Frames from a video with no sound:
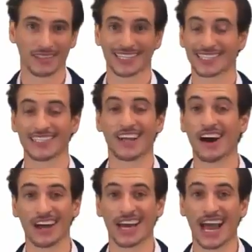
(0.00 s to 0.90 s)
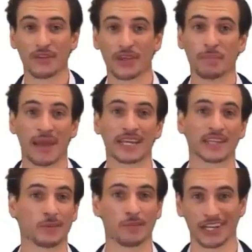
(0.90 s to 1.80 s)
That's not how they make
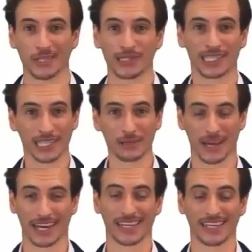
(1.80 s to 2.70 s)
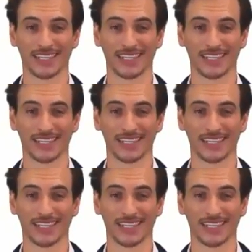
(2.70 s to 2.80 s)
their money with ClickBank.